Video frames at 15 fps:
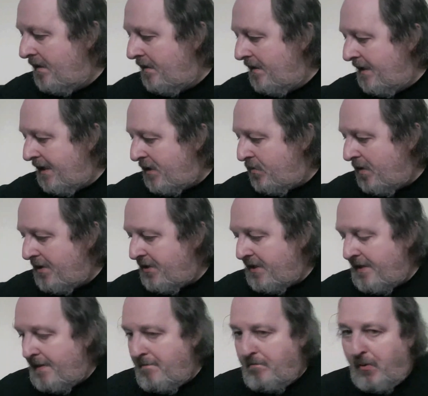Next one's
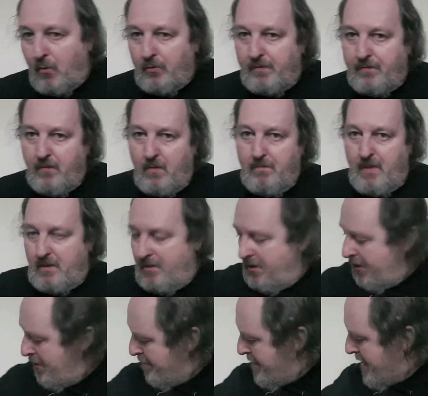an import from
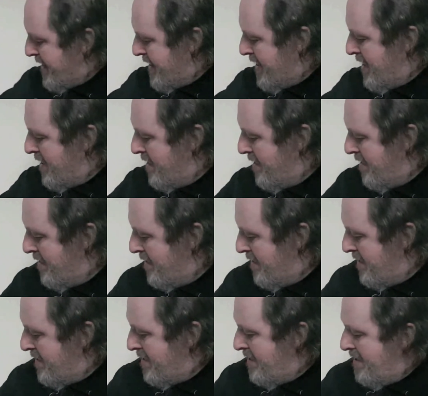Germany.
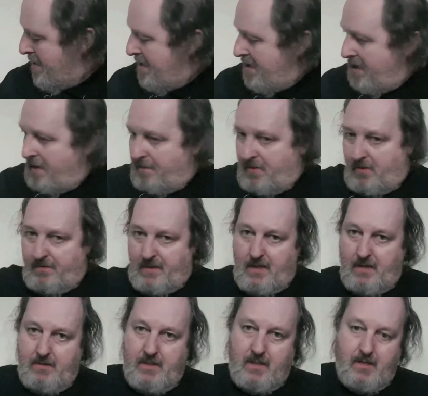I'm not
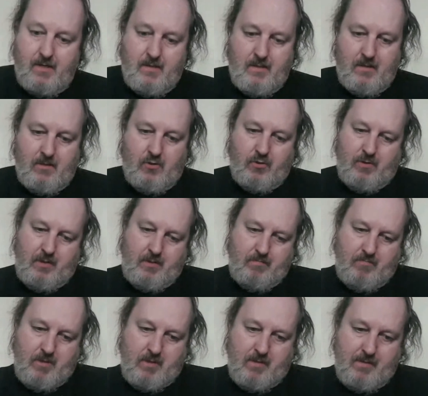going to go into trying to,
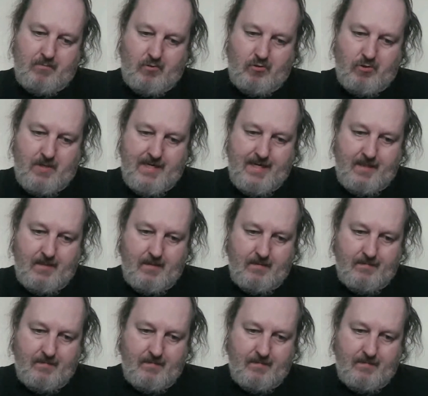well, I'll try it.